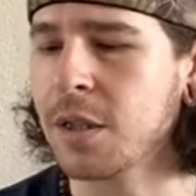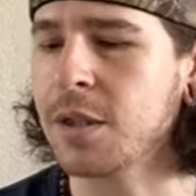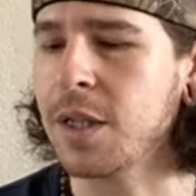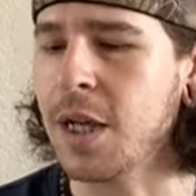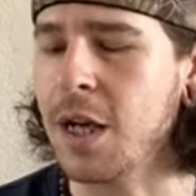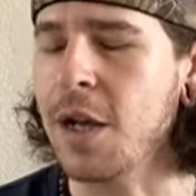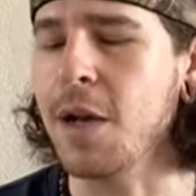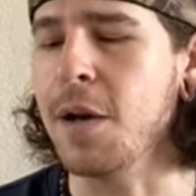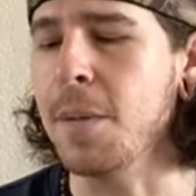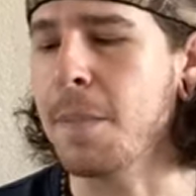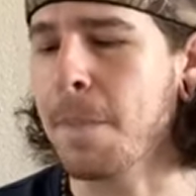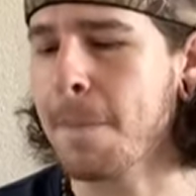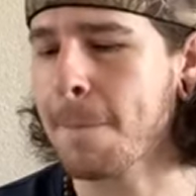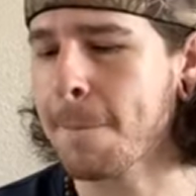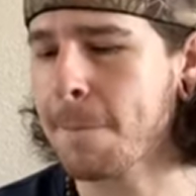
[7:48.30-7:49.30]
It's
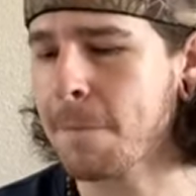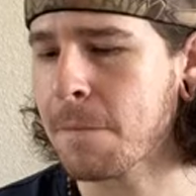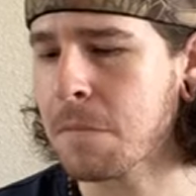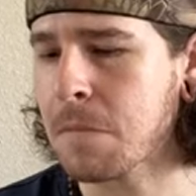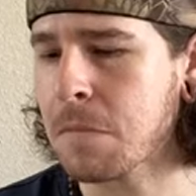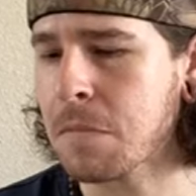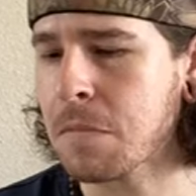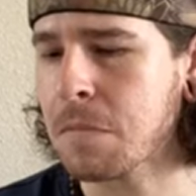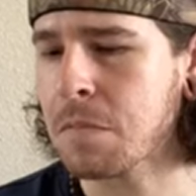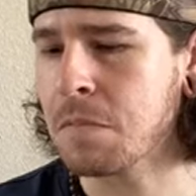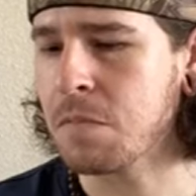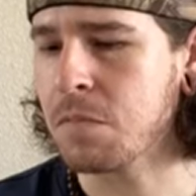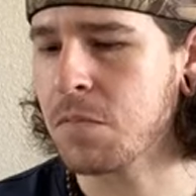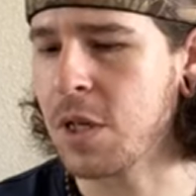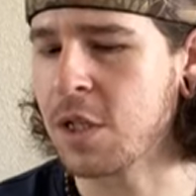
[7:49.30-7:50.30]

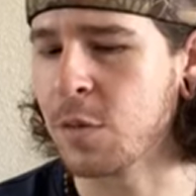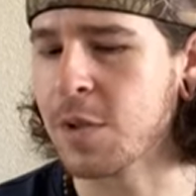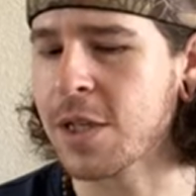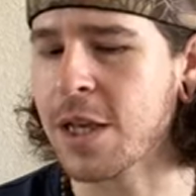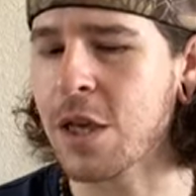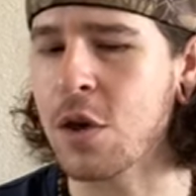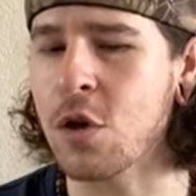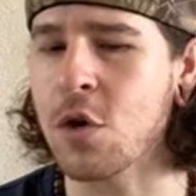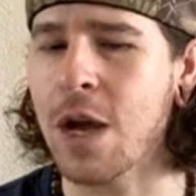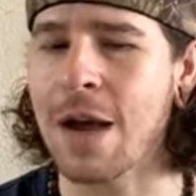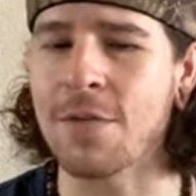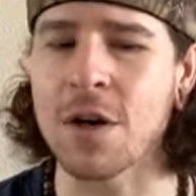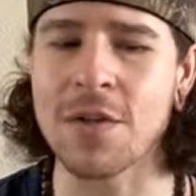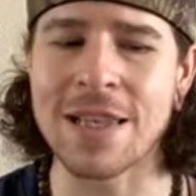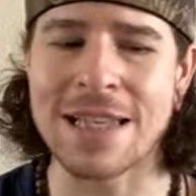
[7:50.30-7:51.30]
almost like you
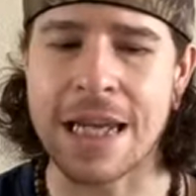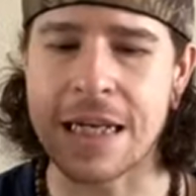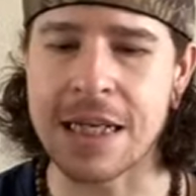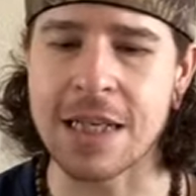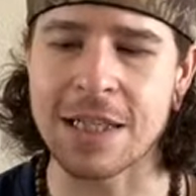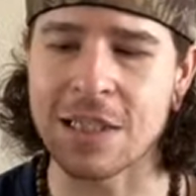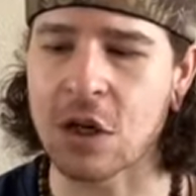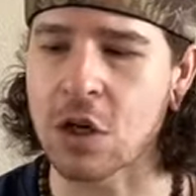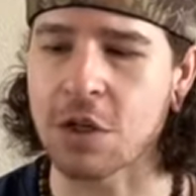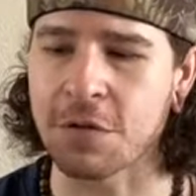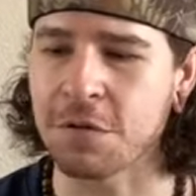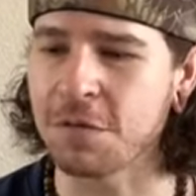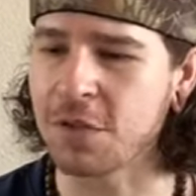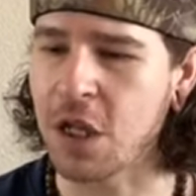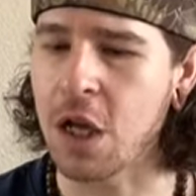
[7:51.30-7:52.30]
have all these ideas start to
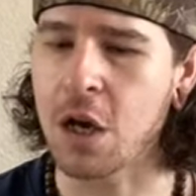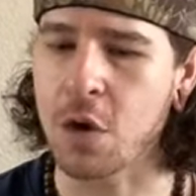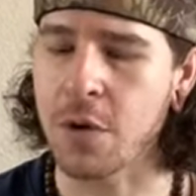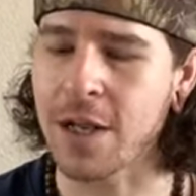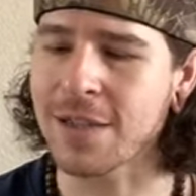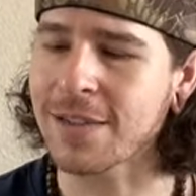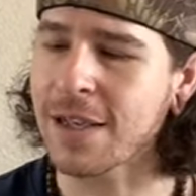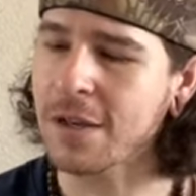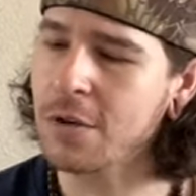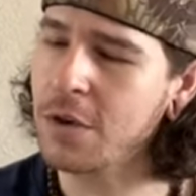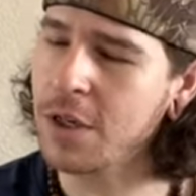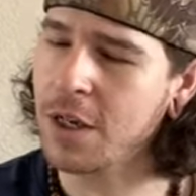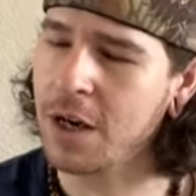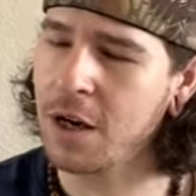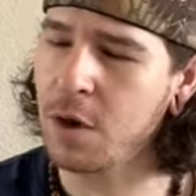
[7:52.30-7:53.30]
flow, and it's like,
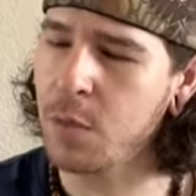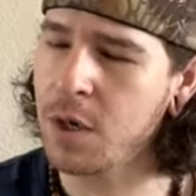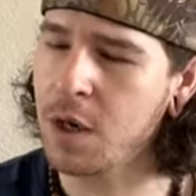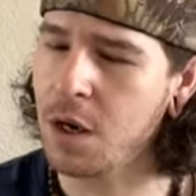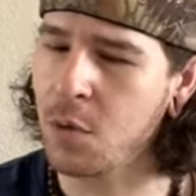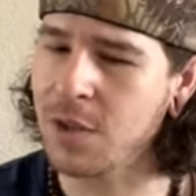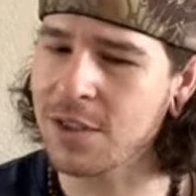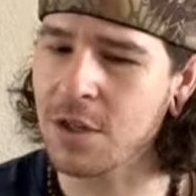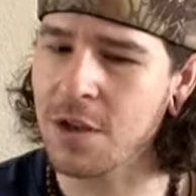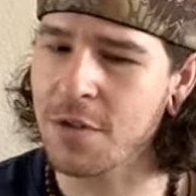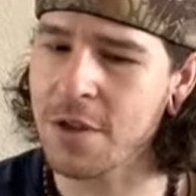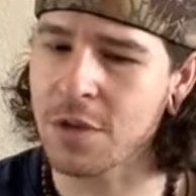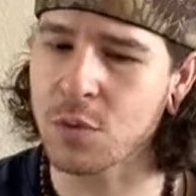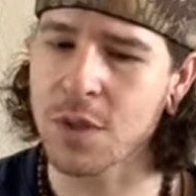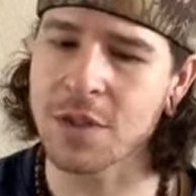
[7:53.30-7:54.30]
okay, here we go. What's all
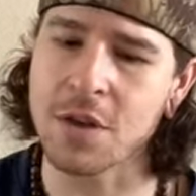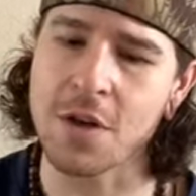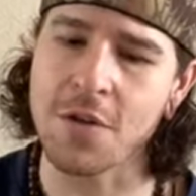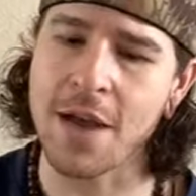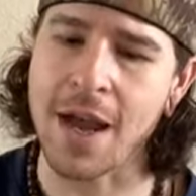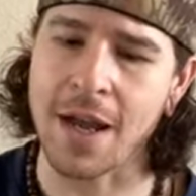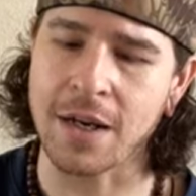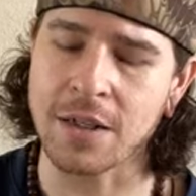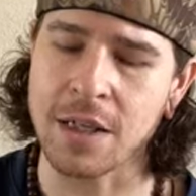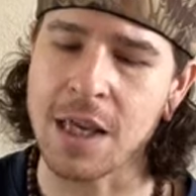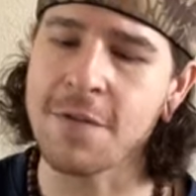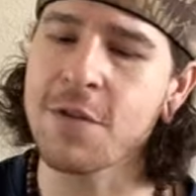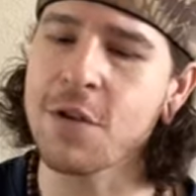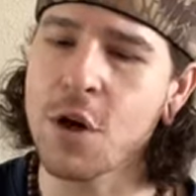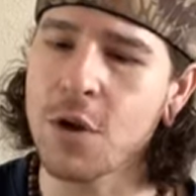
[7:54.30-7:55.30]
this? What's all that?
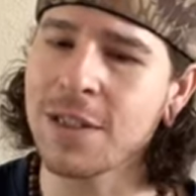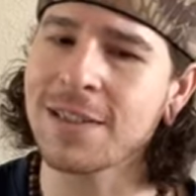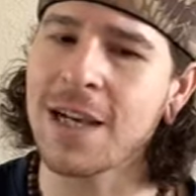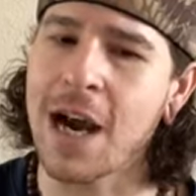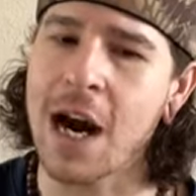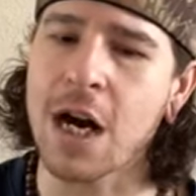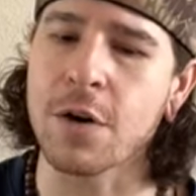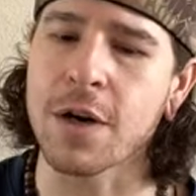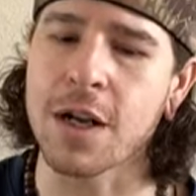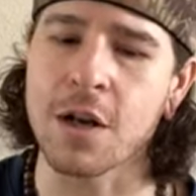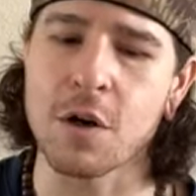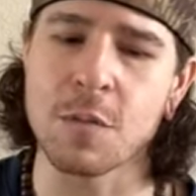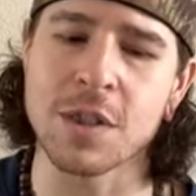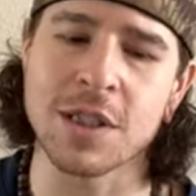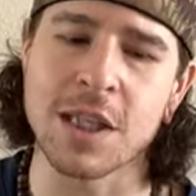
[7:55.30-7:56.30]
Even though it's tiring, it
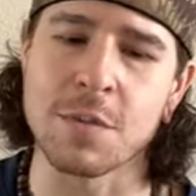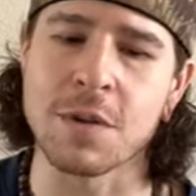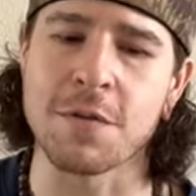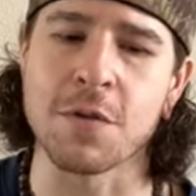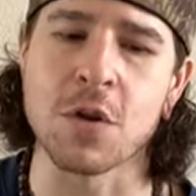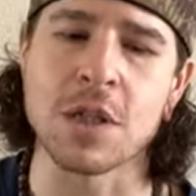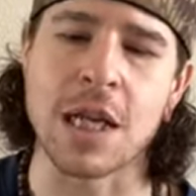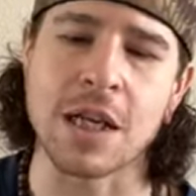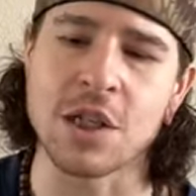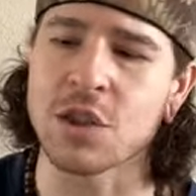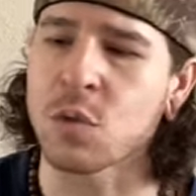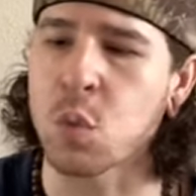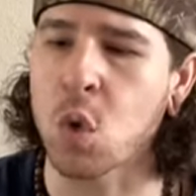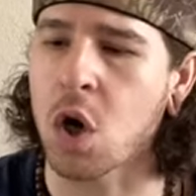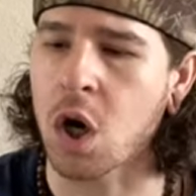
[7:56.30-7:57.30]
almost seems and feels like
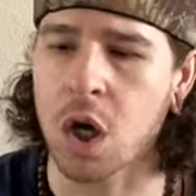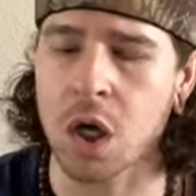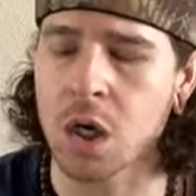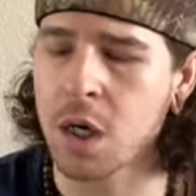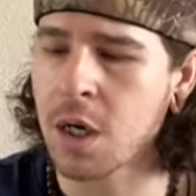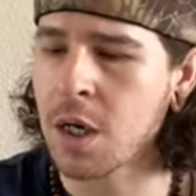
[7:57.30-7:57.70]
just work.